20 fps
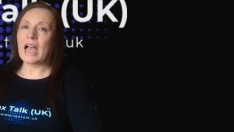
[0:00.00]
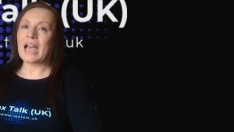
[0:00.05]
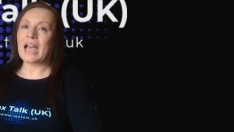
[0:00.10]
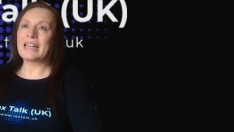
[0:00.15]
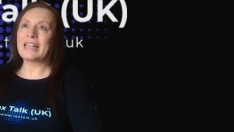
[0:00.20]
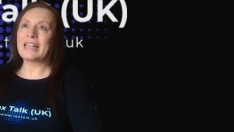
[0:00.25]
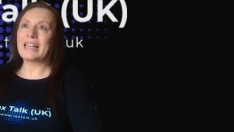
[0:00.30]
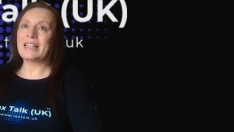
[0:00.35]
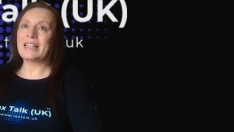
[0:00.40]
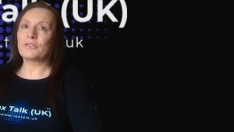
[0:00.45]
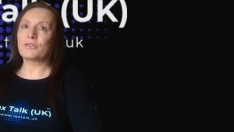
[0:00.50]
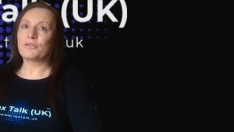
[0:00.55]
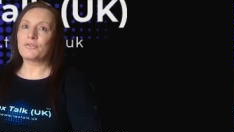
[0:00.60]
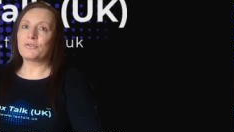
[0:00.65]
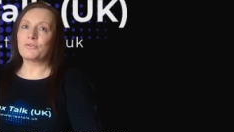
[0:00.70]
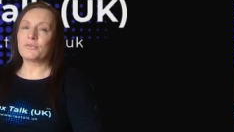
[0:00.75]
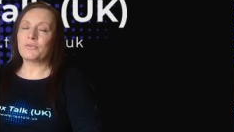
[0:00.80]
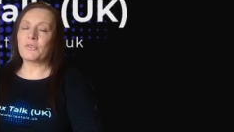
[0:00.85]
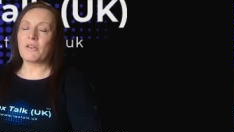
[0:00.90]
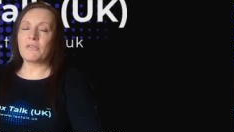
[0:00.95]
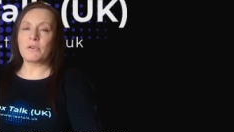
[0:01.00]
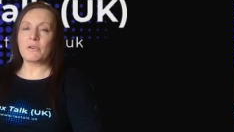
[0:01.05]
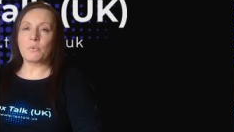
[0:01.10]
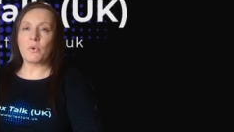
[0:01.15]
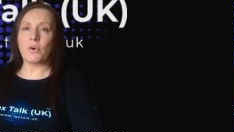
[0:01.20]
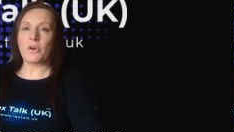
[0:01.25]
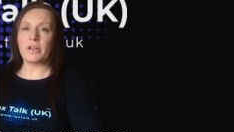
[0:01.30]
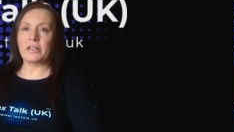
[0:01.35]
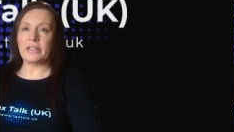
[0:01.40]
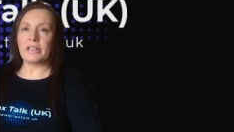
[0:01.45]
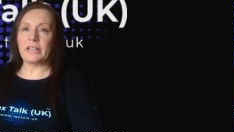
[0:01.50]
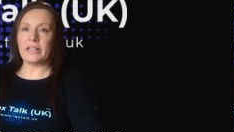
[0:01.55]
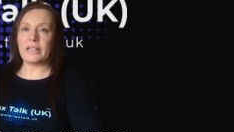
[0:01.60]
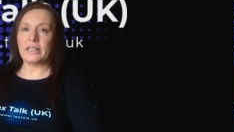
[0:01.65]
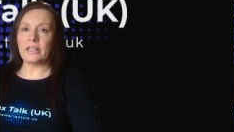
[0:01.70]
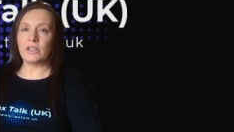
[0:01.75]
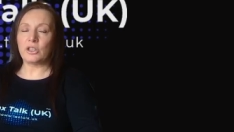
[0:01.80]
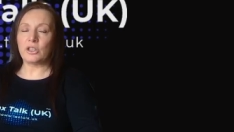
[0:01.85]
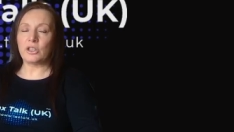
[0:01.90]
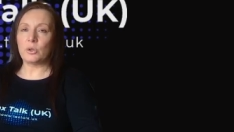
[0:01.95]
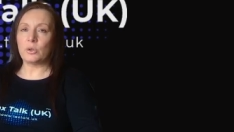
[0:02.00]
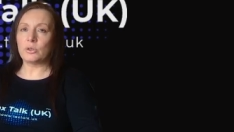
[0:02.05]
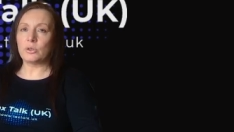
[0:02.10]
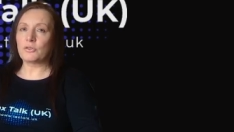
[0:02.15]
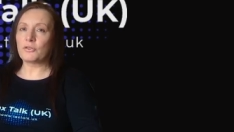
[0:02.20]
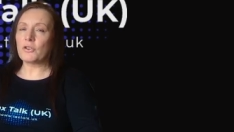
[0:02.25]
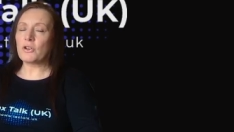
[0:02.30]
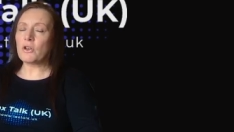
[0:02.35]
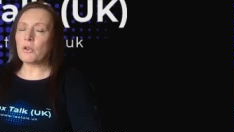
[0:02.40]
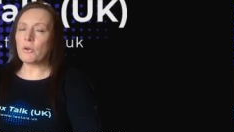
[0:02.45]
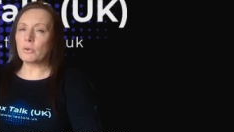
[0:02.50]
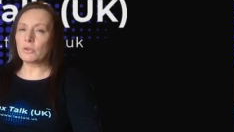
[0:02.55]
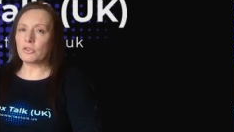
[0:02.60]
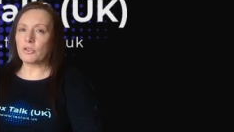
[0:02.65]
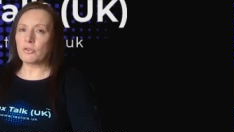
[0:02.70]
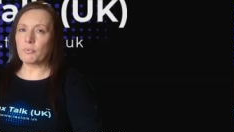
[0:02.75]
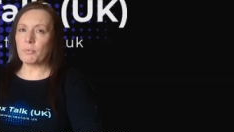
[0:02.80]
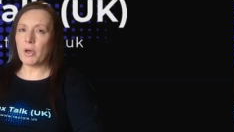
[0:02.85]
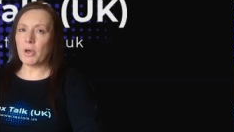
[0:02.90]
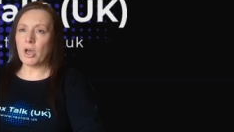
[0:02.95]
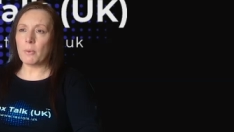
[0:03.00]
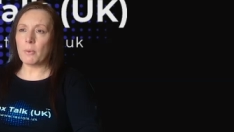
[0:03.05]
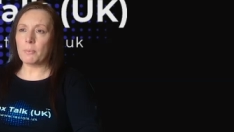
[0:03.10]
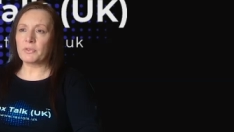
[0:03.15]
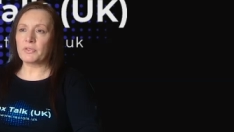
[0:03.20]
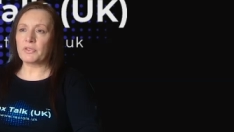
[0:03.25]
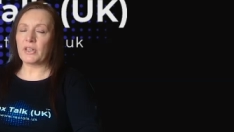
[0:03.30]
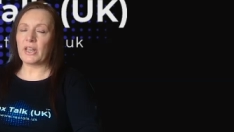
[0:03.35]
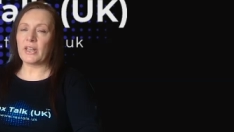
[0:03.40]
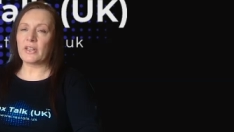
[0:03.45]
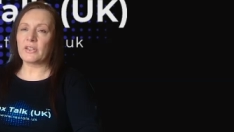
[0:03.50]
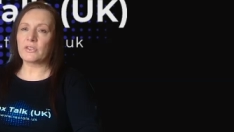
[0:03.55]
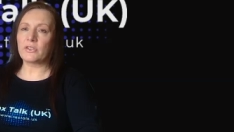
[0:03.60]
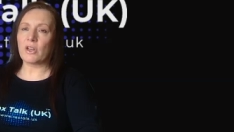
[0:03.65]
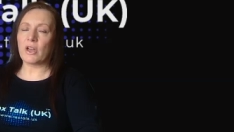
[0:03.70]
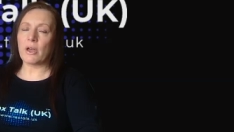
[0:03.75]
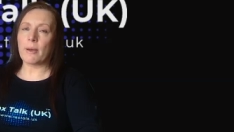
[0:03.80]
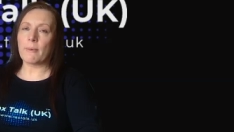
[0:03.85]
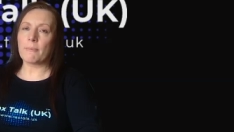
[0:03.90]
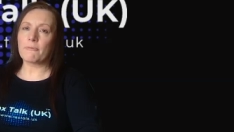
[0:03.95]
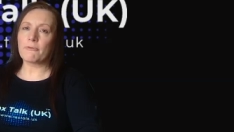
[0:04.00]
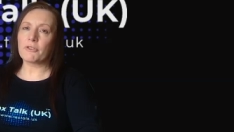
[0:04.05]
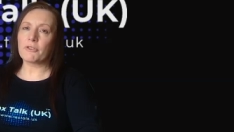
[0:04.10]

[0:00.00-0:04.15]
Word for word: and it is very widely used for lots of purposes um,